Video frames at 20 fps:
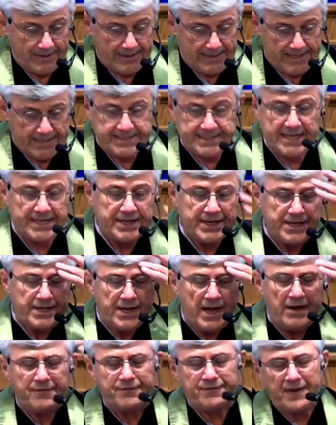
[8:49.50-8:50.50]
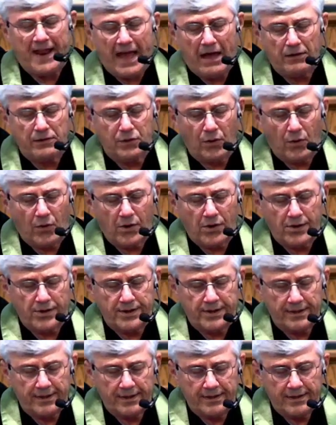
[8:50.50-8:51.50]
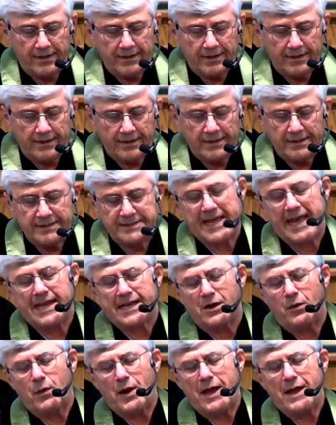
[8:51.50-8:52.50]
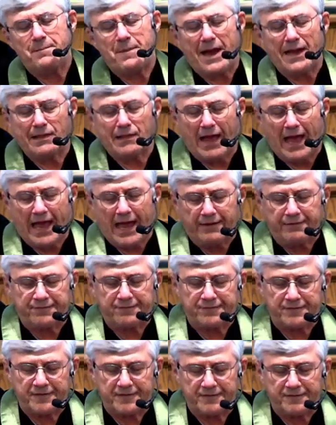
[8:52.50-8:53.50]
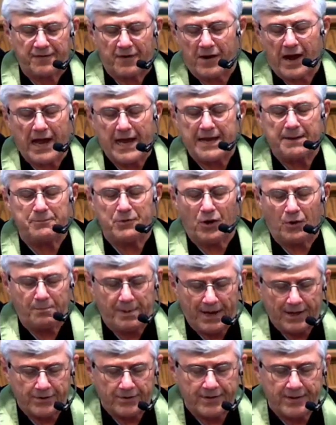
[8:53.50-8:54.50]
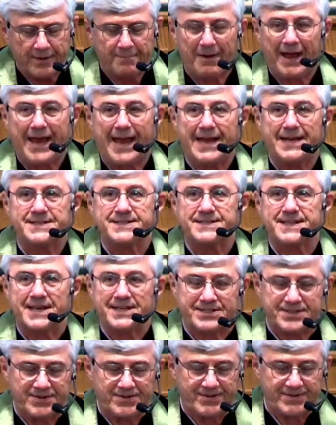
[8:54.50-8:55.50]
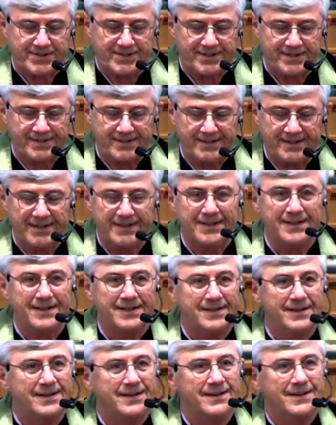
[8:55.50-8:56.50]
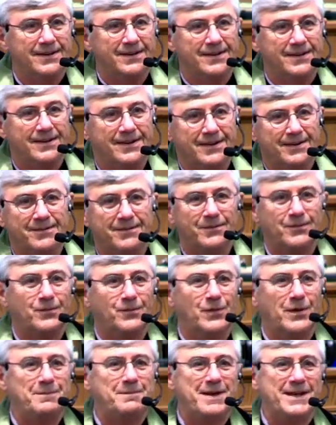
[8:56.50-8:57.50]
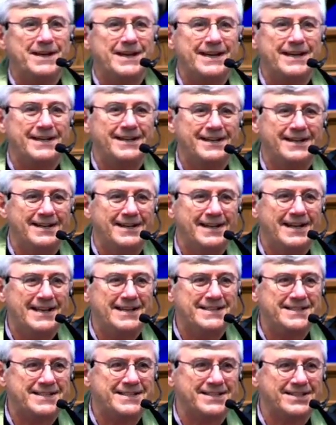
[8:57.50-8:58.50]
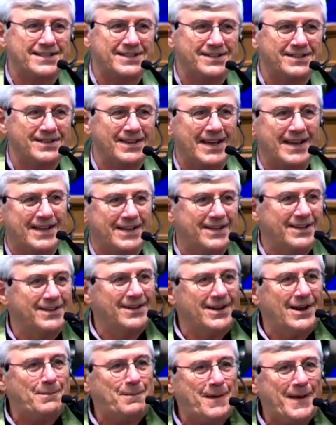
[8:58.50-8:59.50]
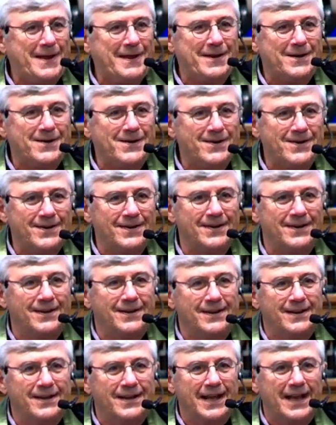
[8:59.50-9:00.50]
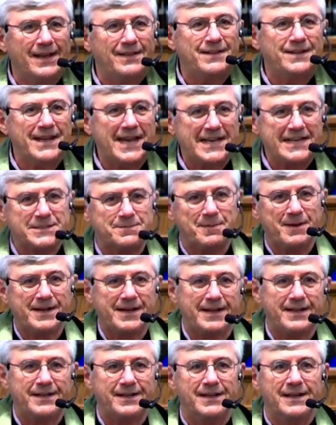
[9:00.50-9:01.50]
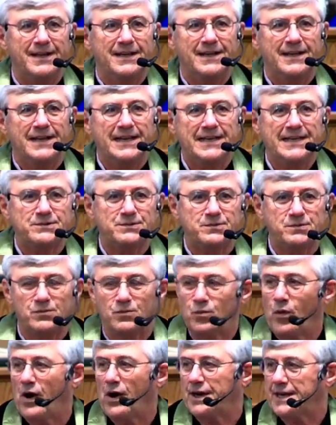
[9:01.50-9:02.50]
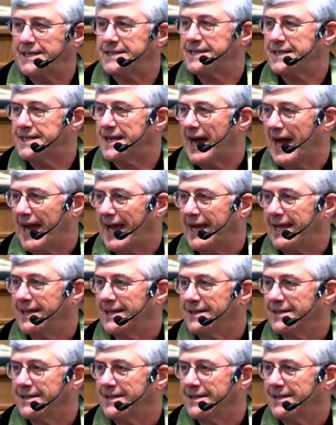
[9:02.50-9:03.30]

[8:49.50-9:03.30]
Is it enough now, Lord? Take away my life, for I am no better than my ancestors. One minute he's like up here, and the next minute he's wanting to die.